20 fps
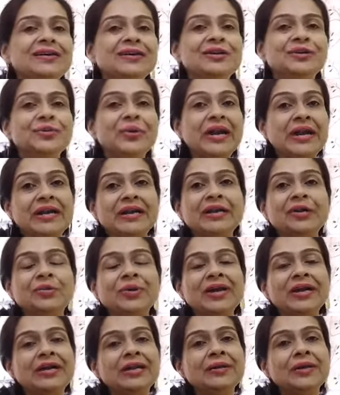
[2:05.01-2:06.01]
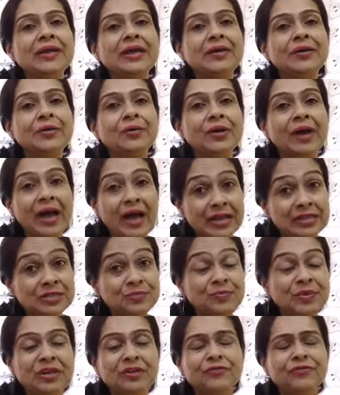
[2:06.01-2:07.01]
2020 has
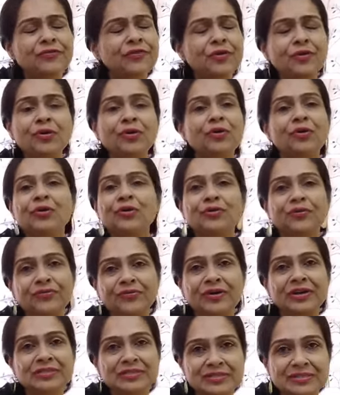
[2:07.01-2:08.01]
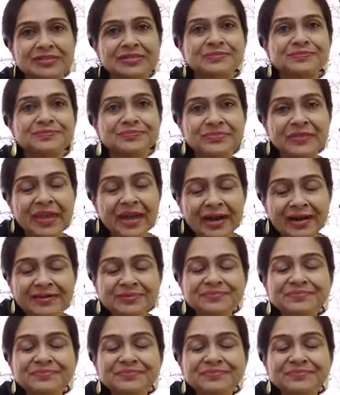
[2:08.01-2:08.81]
been for a lot of us, yeah.